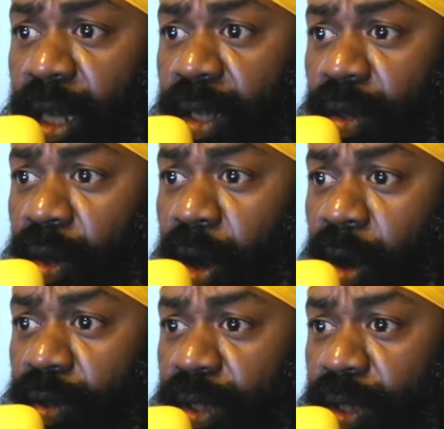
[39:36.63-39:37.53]
The
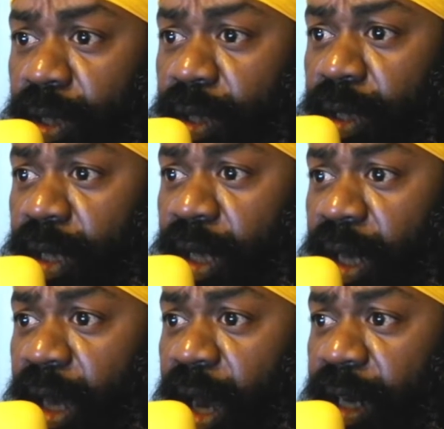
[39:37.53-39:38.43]
Council
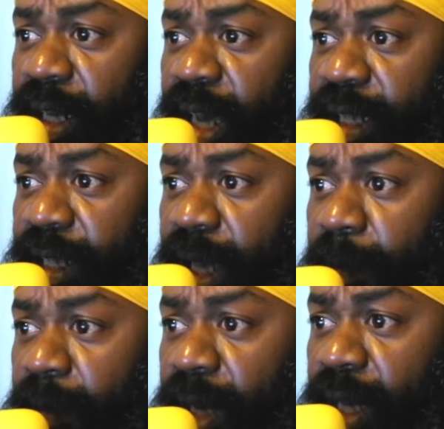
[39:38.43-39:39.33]
and the
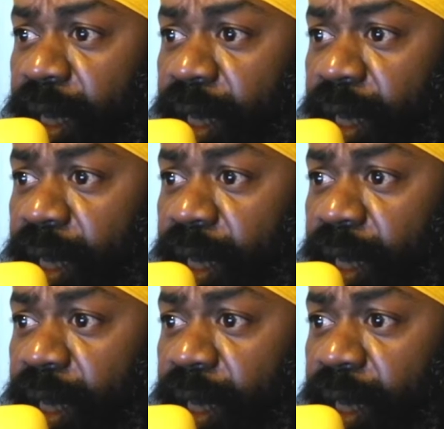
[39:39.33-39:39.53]
Assembly